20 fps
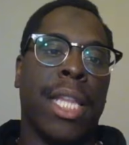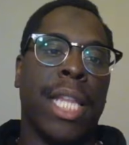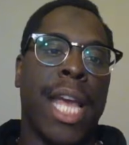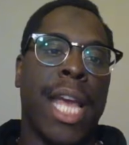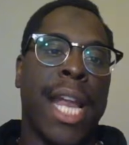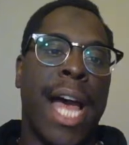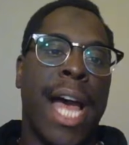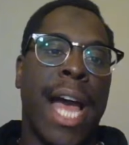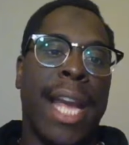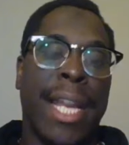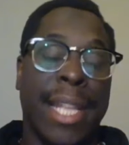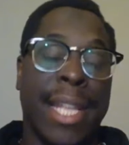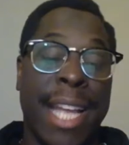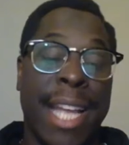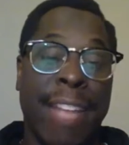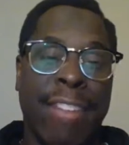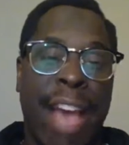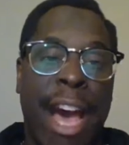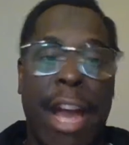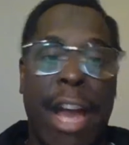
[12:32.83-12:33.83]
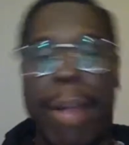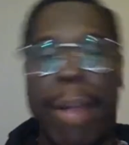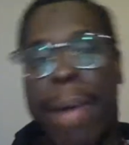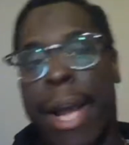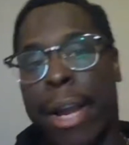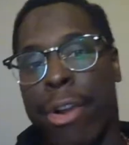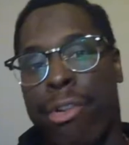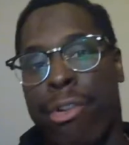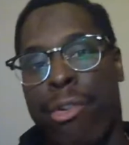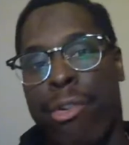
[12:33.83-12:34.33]
that's out of
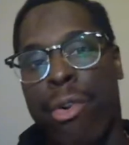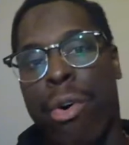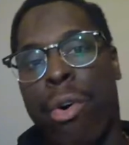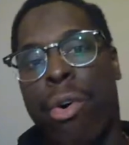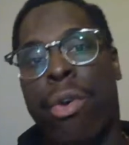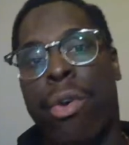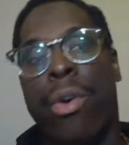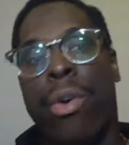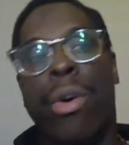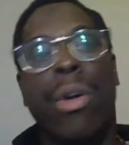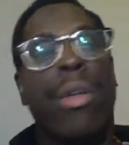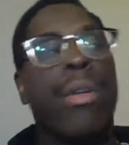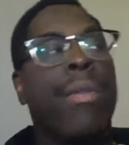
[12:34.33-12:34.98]
my control.